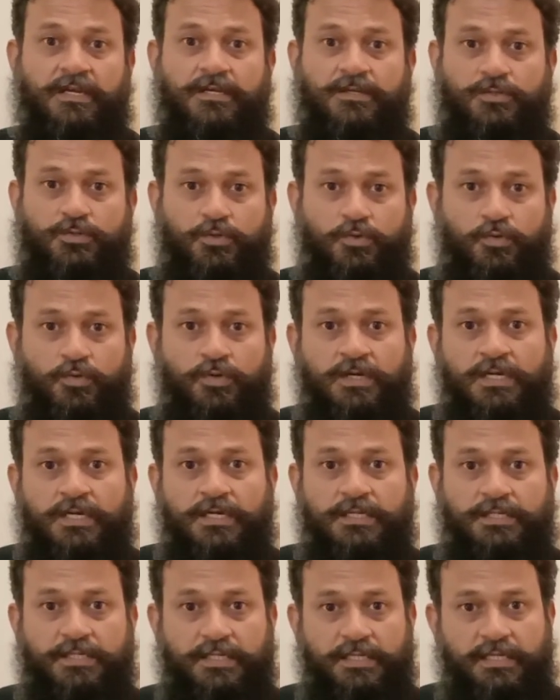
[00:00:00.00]
so
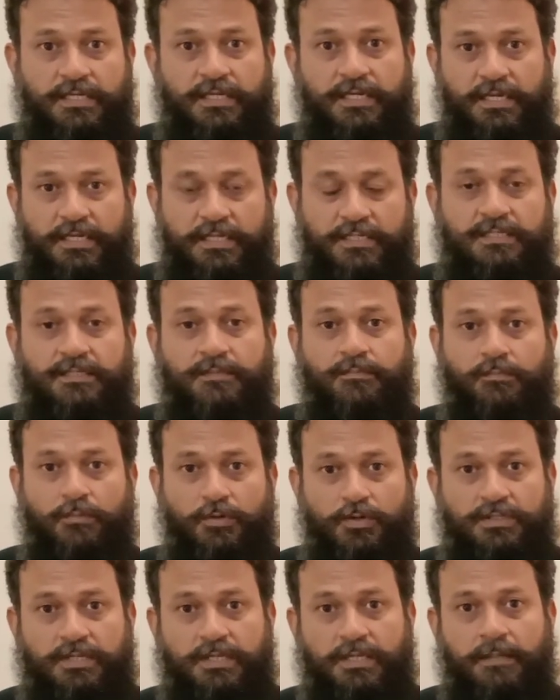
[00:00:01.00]
she is
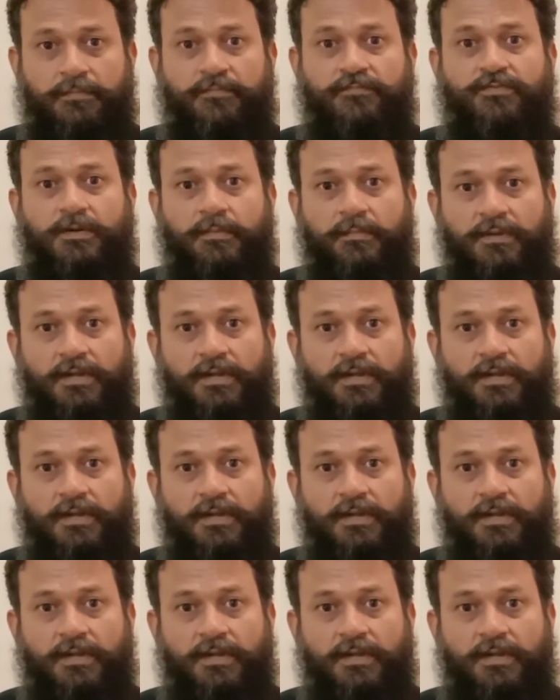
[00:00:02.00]
Muslim from